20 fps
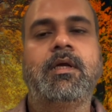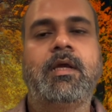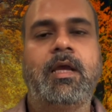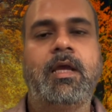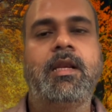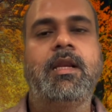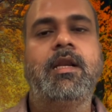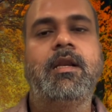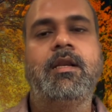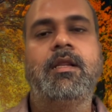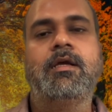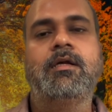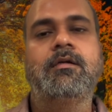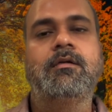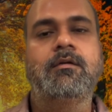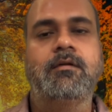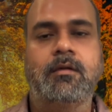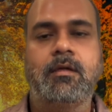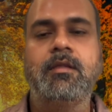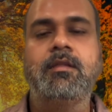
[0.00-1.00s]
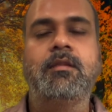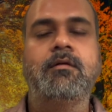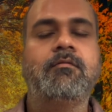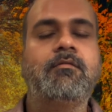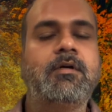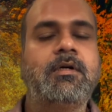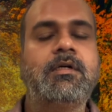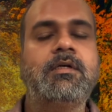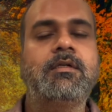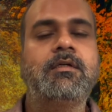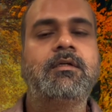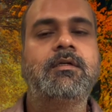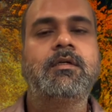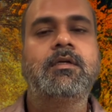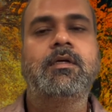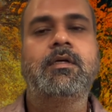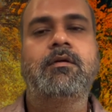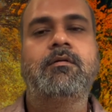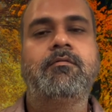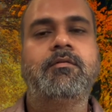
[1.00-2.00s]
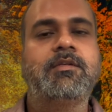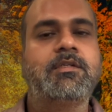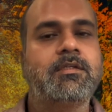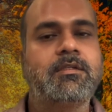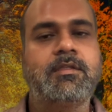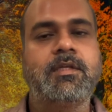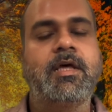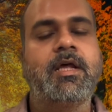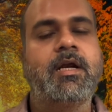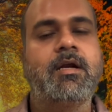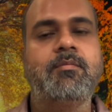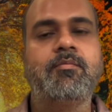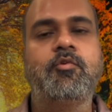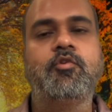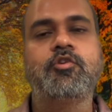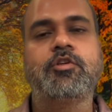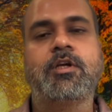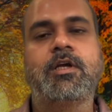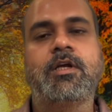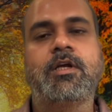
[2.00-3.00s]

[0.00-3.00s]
in India, in the world, which is there in Pushkar.